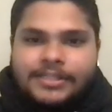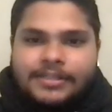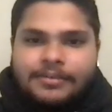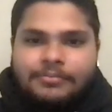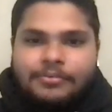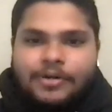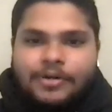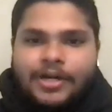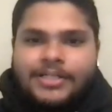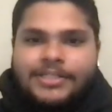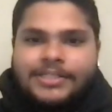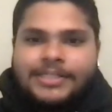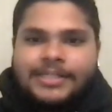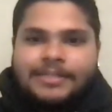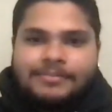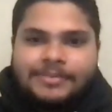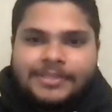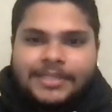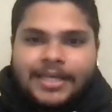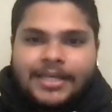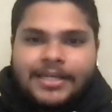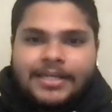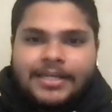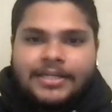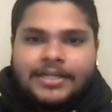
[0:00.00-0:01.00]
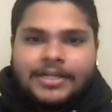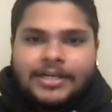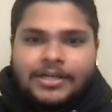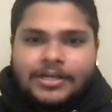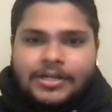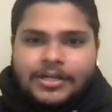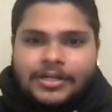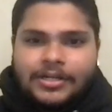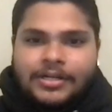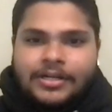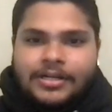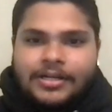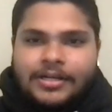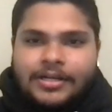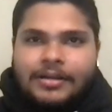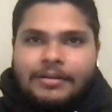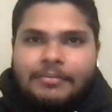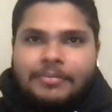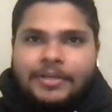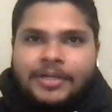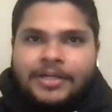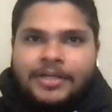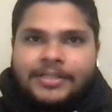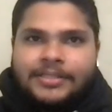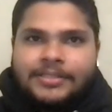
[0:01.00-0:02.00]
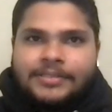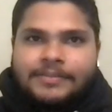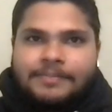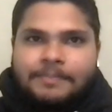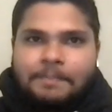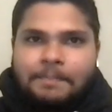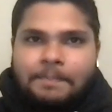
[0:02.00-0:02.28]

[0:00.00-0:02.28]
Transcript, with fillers: LeBron James getting hurt because